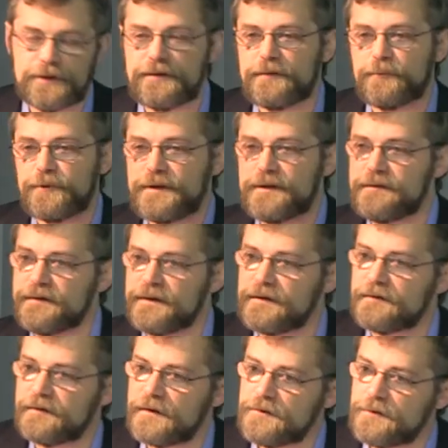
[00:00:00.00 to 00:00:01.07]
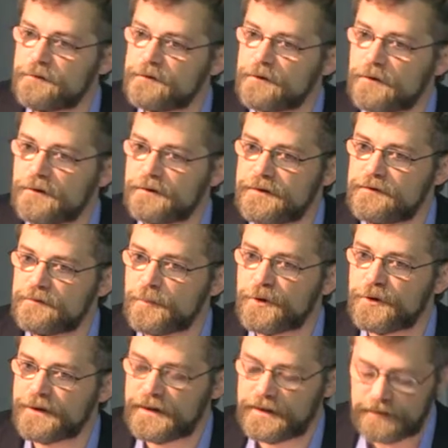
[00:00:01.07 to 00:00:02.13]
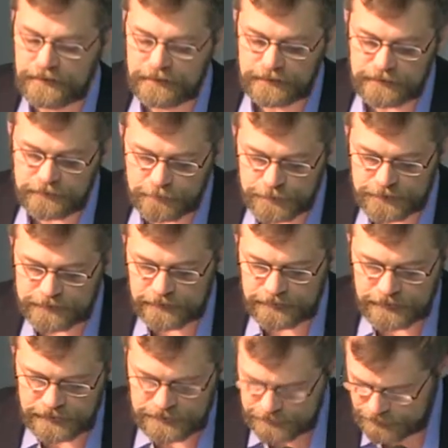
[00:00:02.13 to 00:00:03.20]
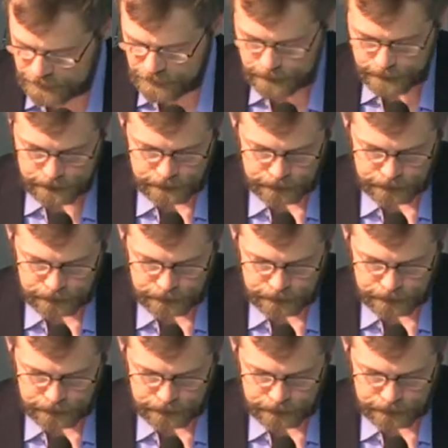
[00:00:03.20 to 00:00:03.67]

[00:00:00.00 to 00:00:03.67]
with the things that you saw this morning in his presentation.